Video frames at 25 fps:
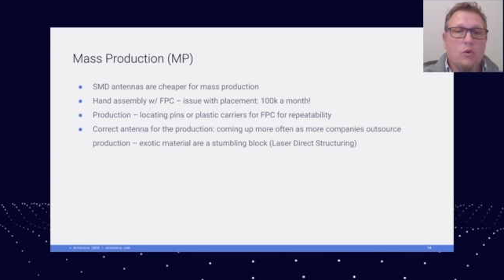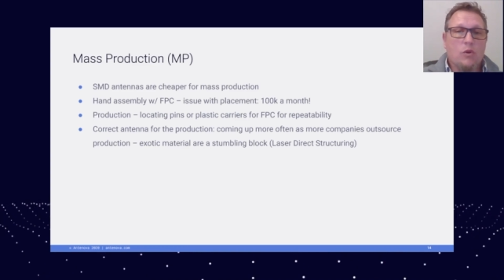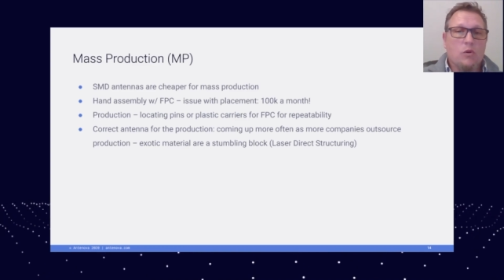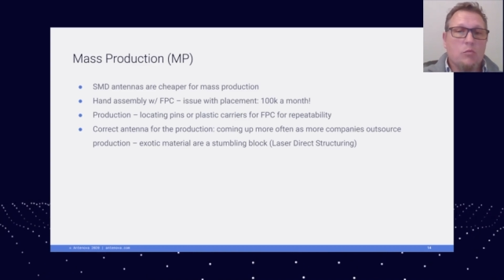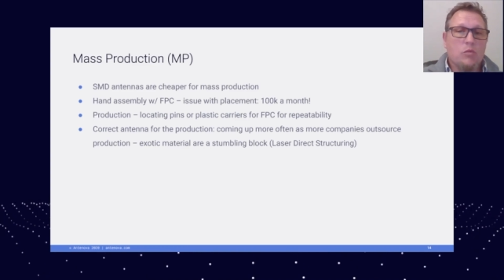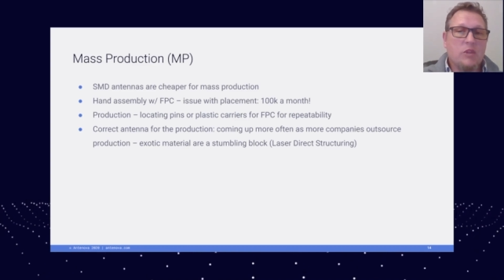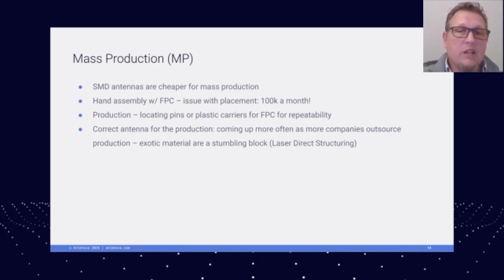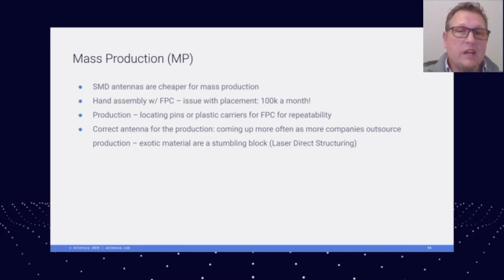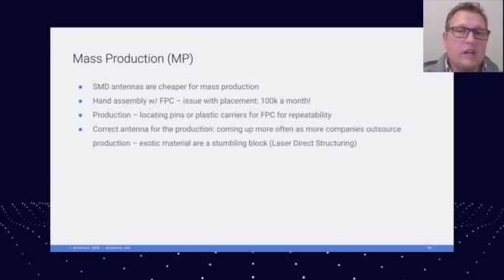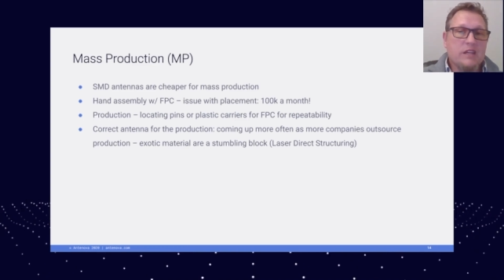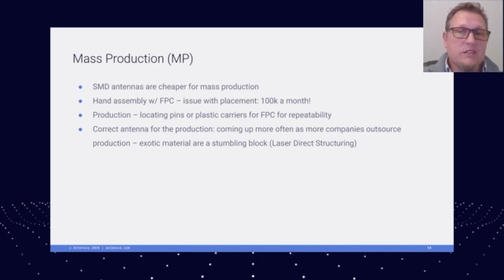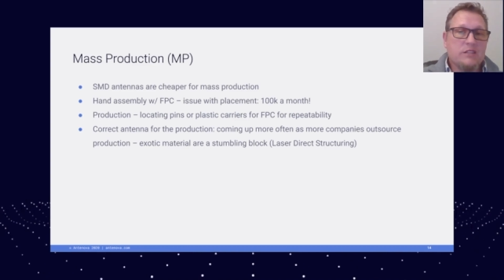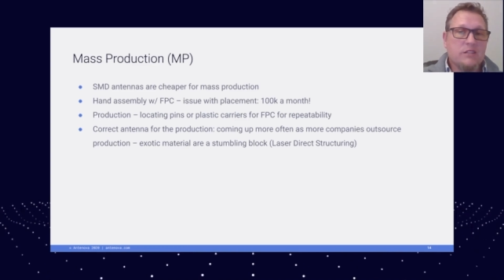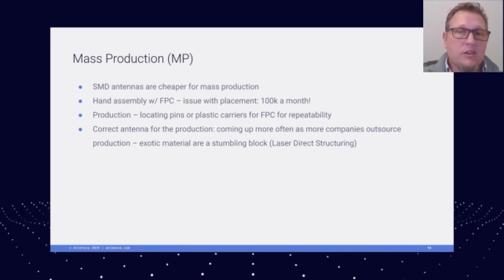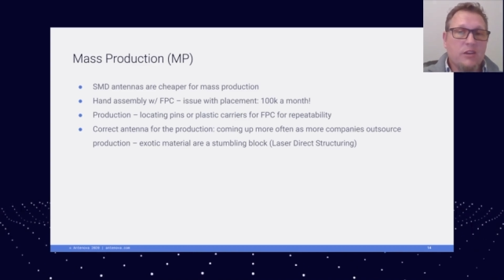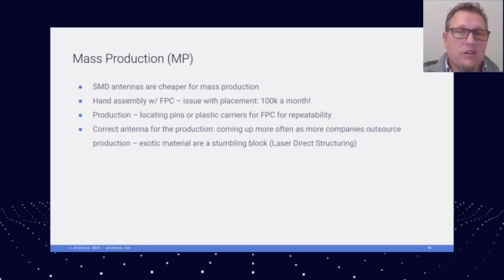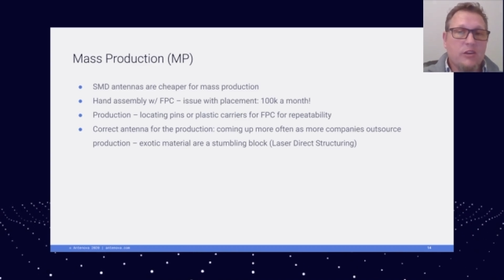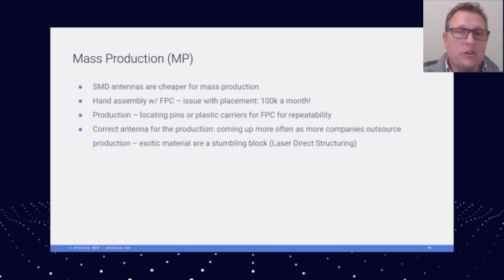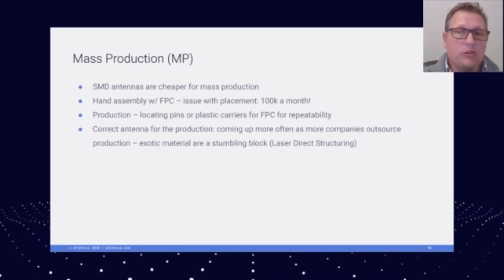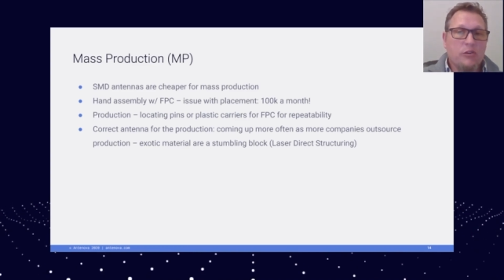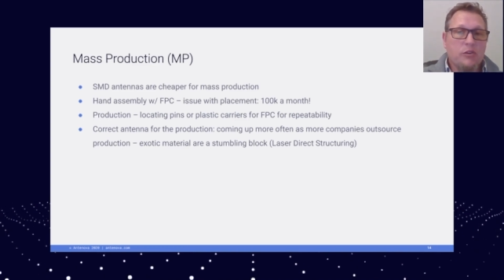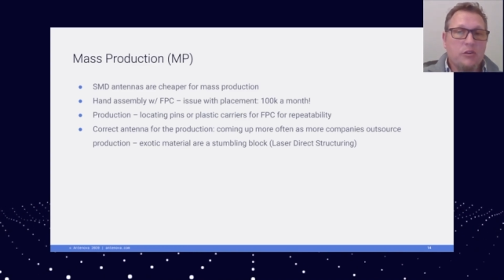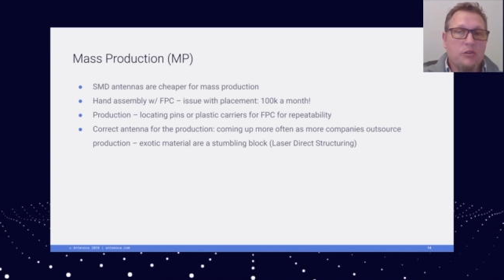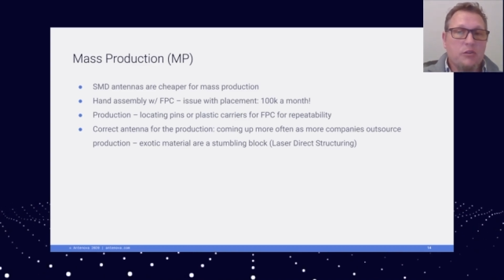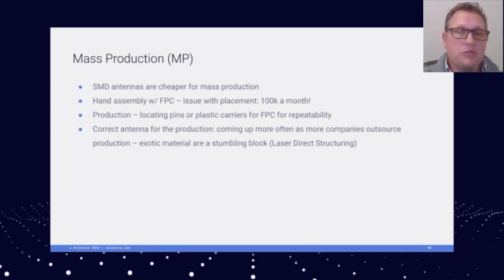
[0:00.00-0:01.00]
plastic
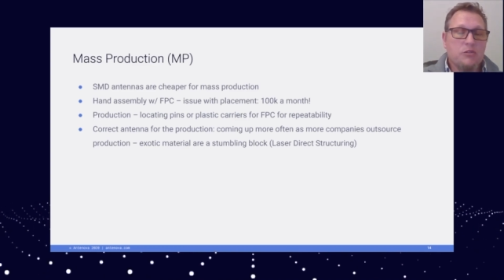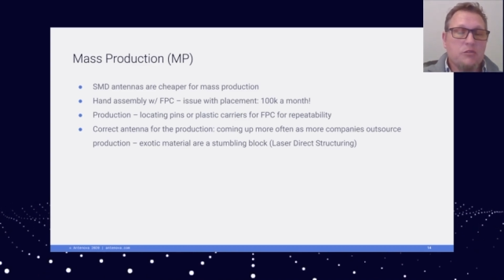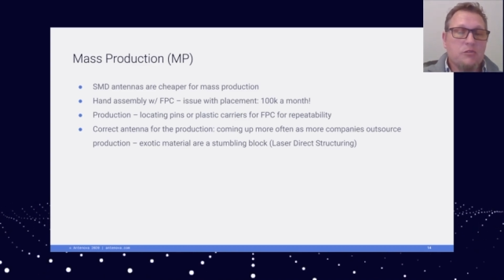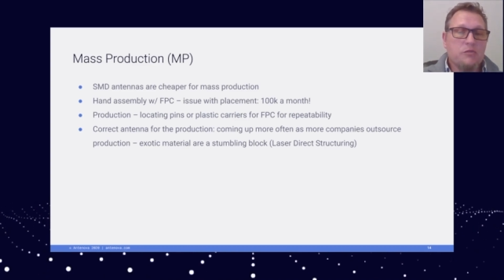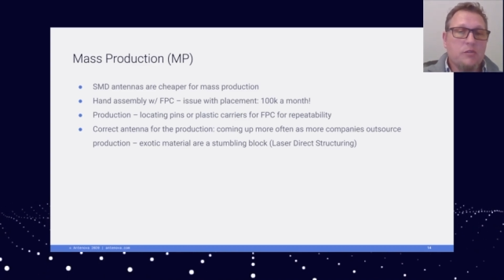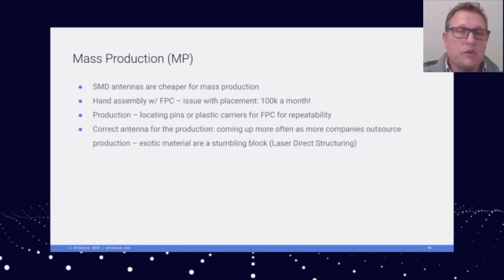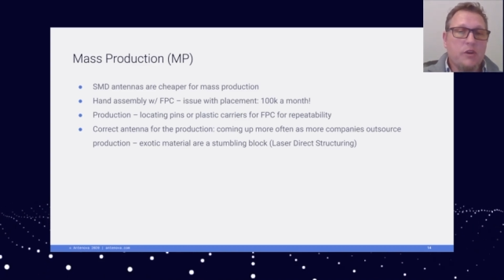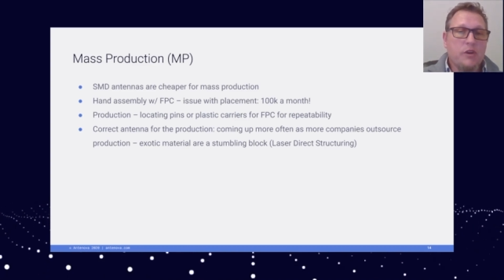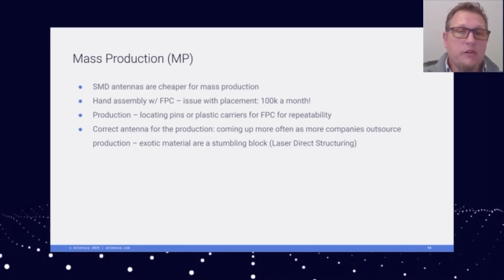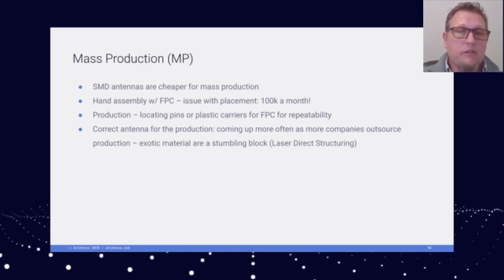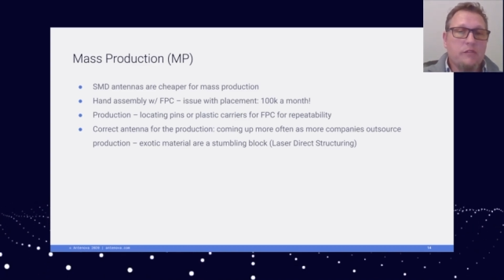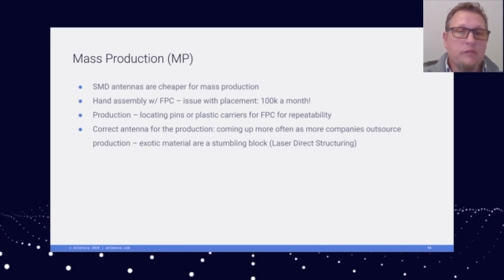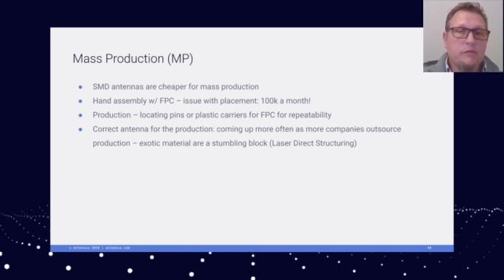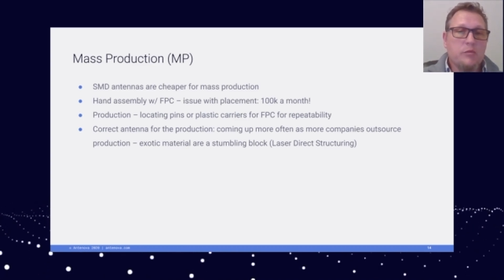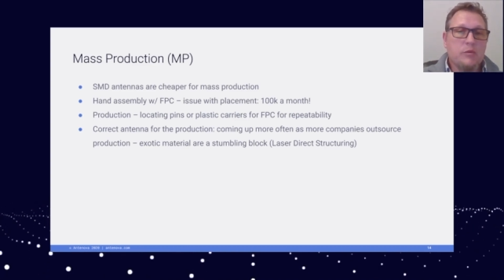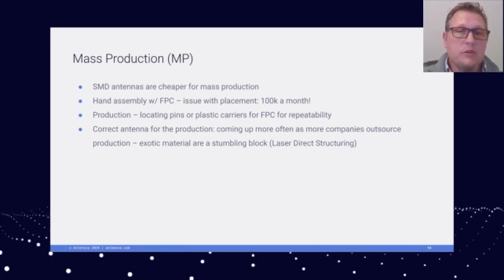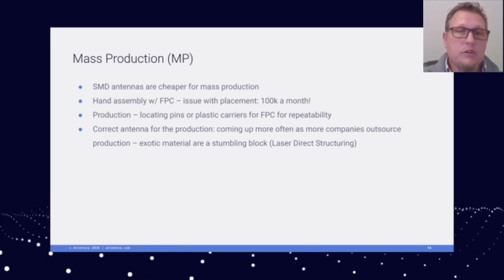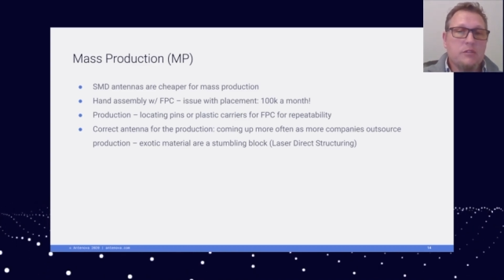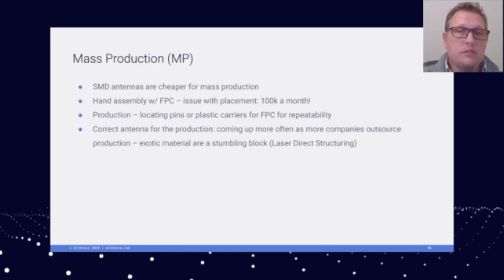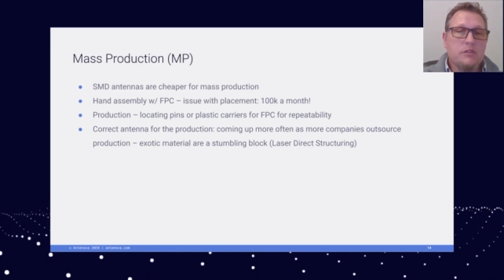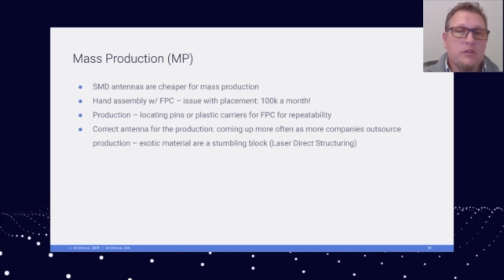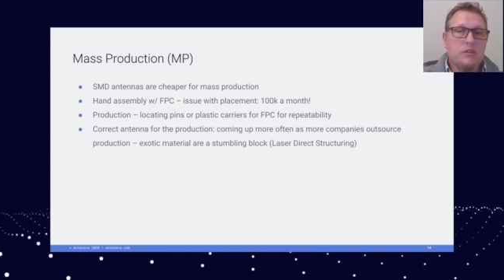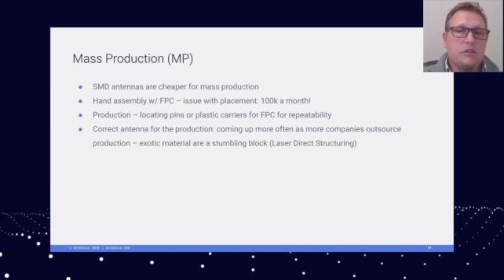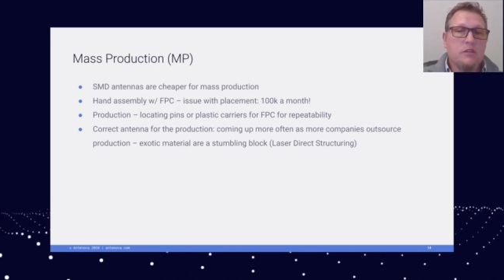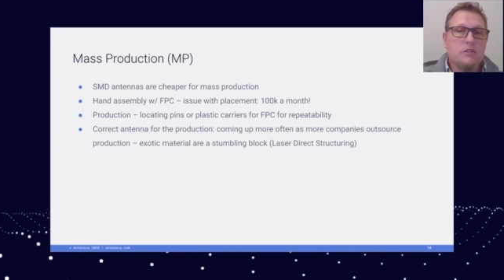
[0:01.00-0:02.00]
carriers for
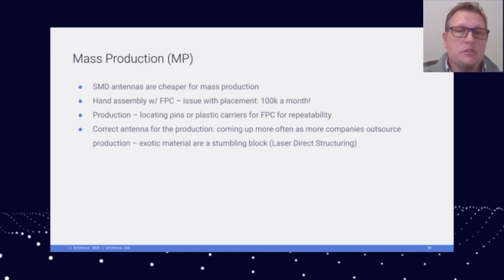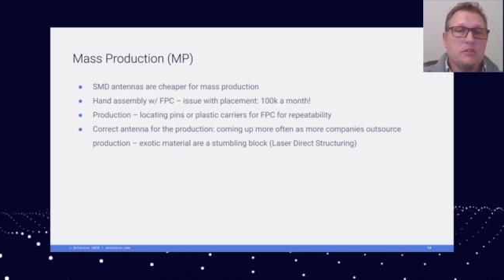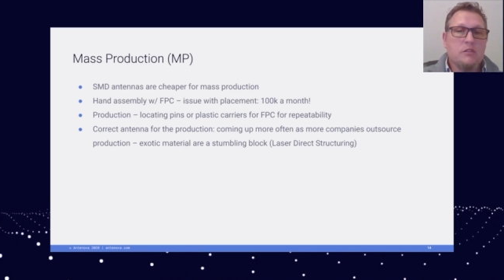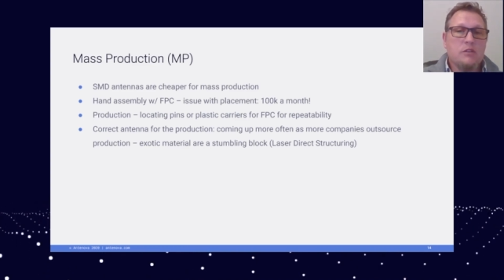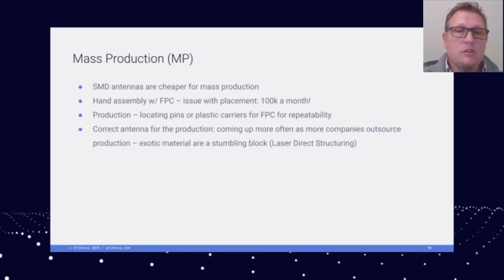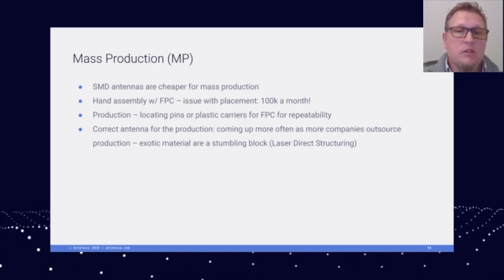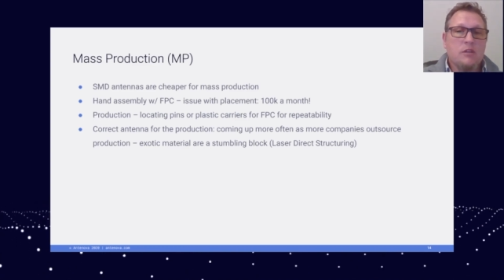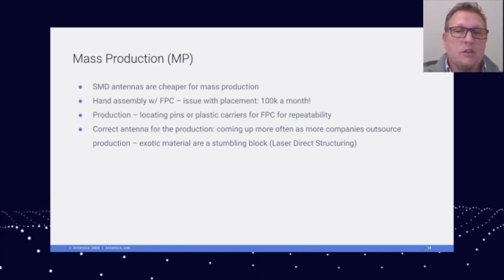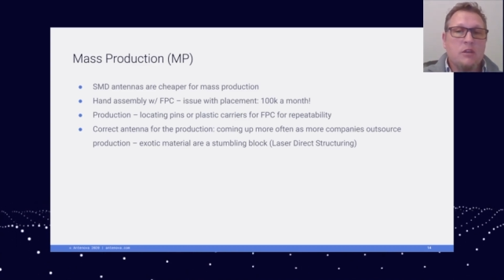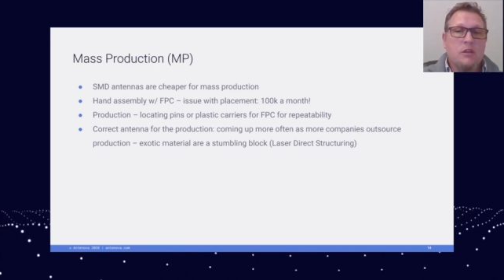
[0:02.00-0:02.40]
FPCs